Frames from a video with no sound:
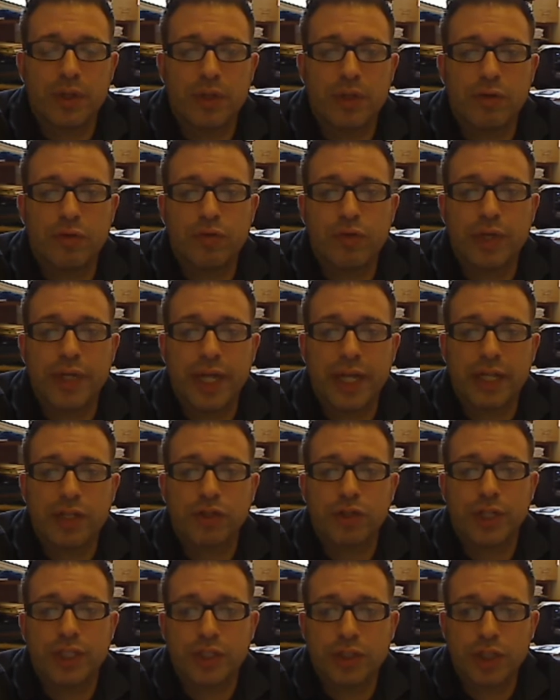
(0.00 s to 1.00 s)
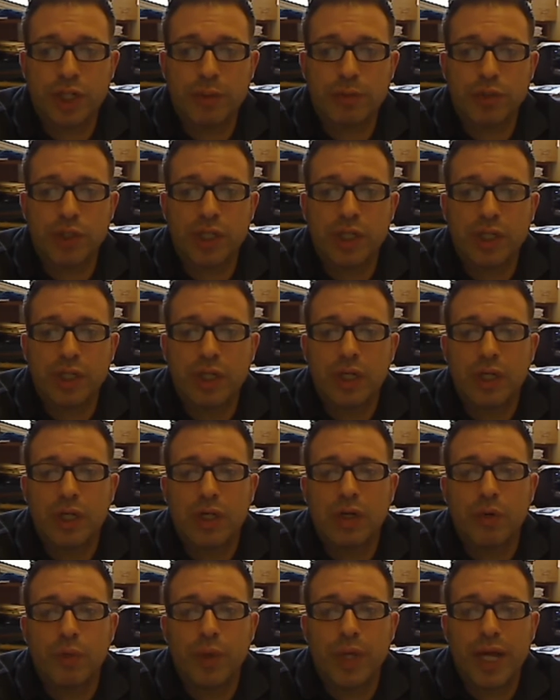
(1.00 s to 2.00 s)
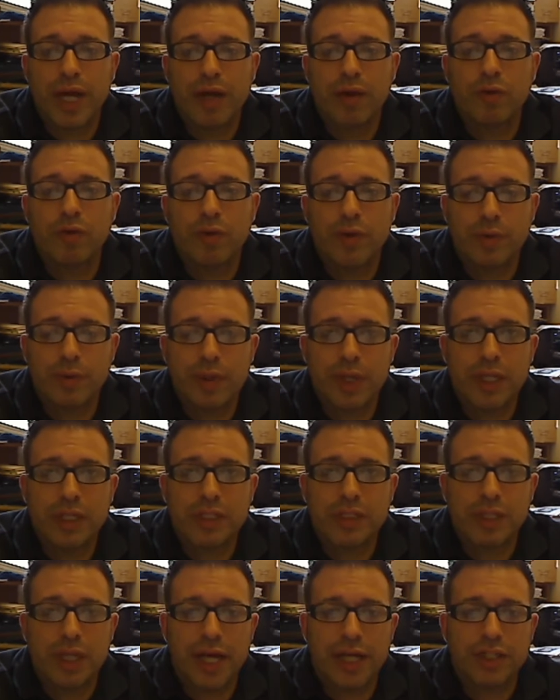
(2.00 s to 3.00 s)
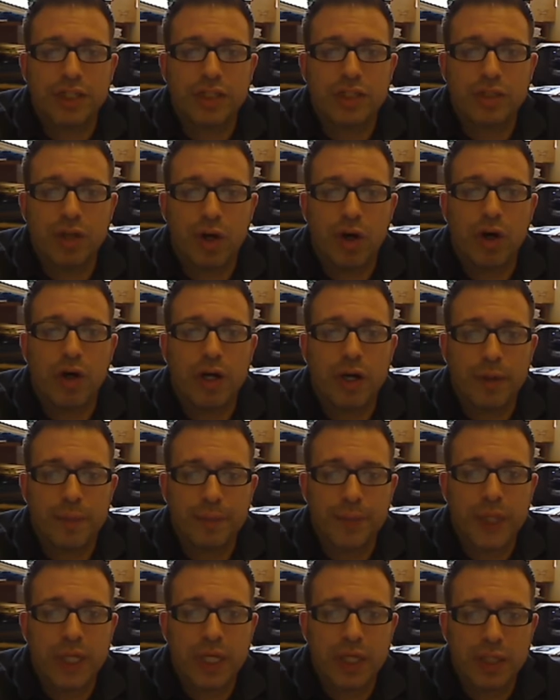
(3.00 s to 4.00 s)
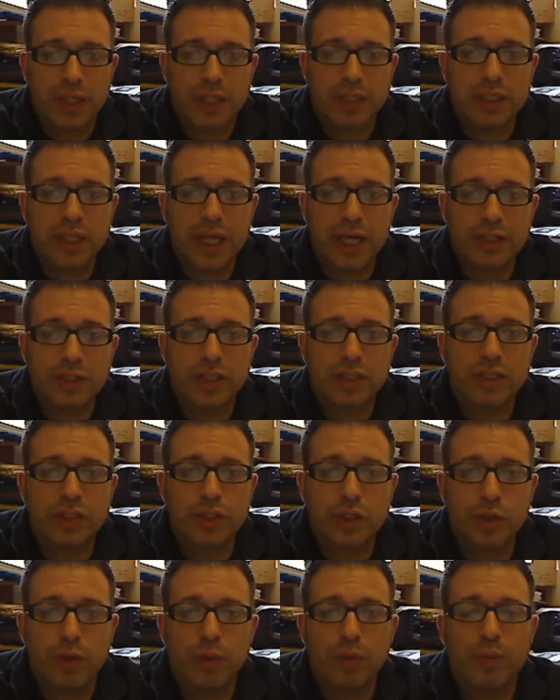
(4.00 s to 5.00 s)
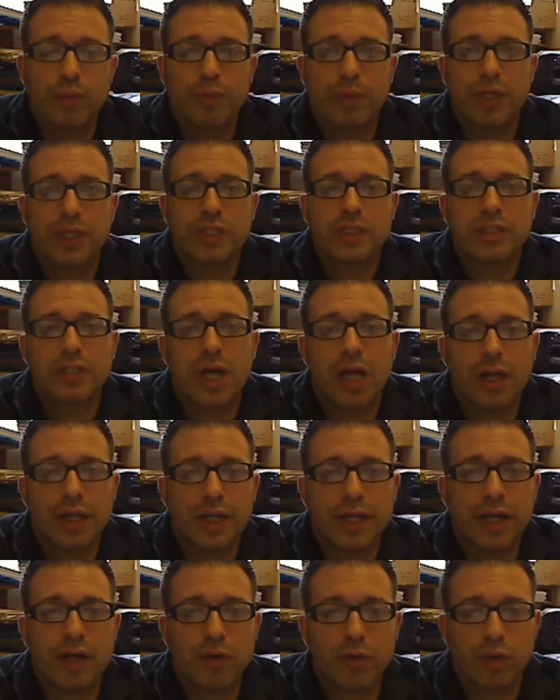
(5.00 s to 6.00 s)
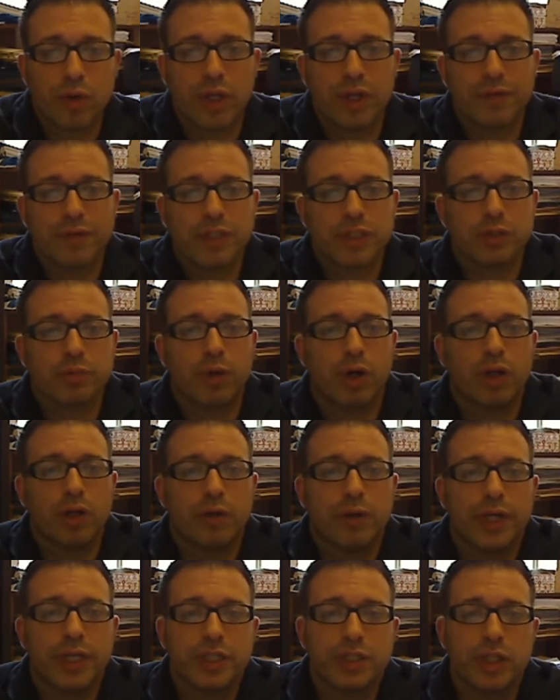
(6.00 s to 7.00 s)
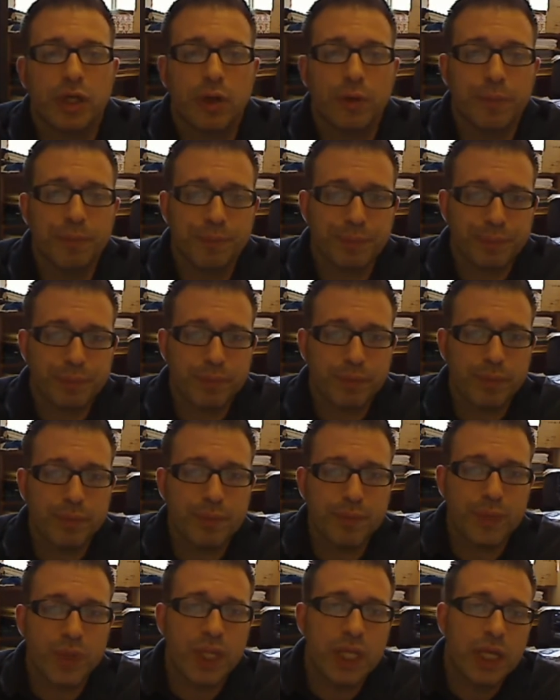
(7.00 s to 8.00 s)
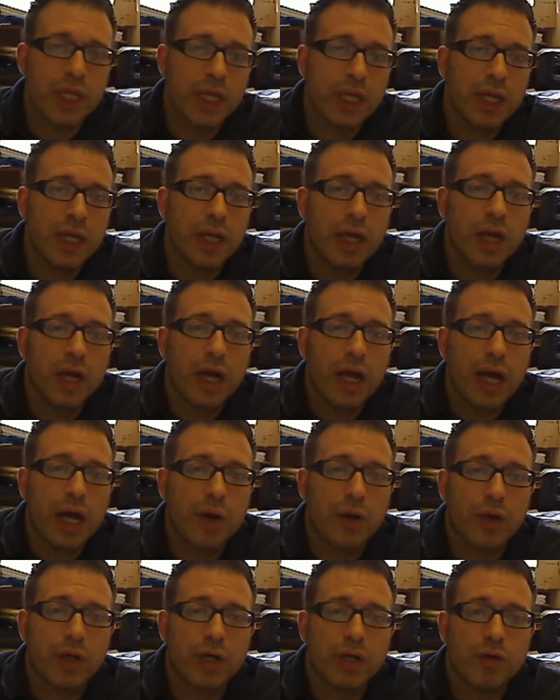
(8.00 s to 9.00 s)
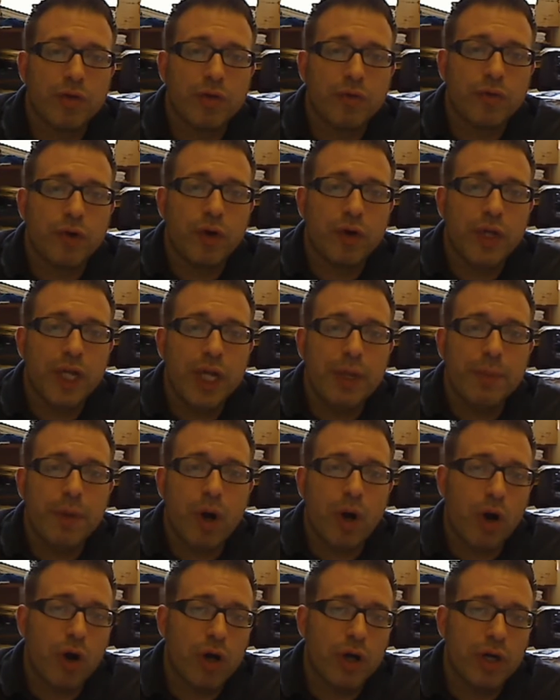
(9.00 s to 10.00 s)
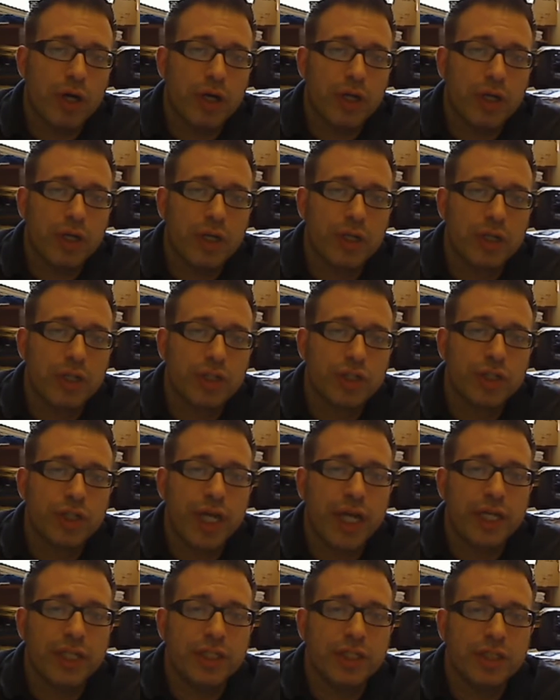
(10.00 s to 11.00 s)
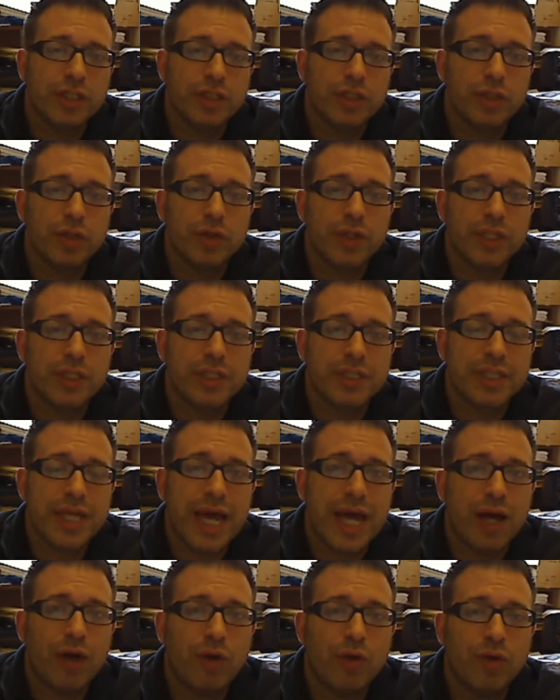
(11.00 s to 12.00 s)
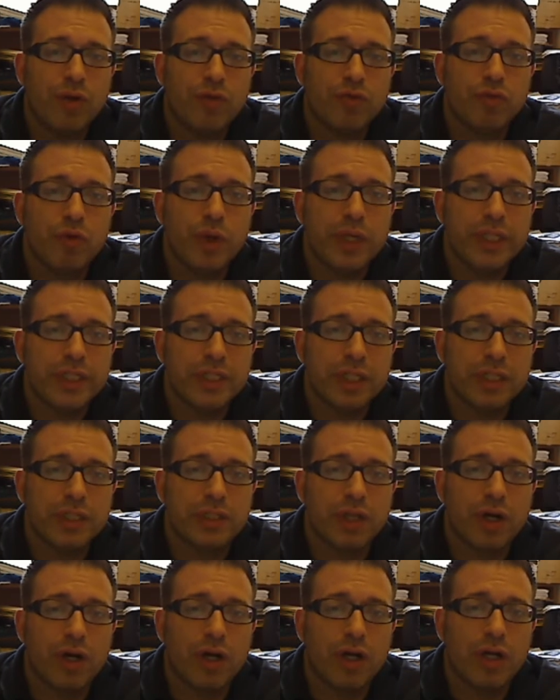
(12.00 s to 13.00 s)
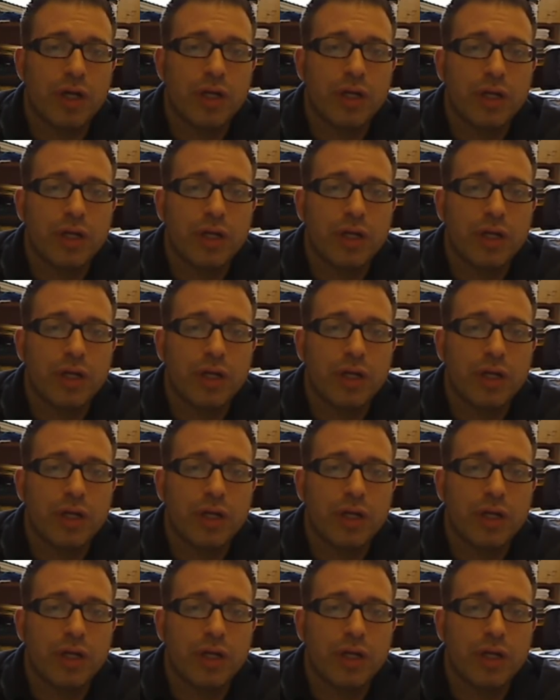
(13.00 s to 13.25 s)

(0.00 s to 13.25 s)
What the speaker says: phonetic transcription, we have in slashes R. This allows us to consolidate our rule even smaller, right? So our phoneme R changes to the sound voiceless R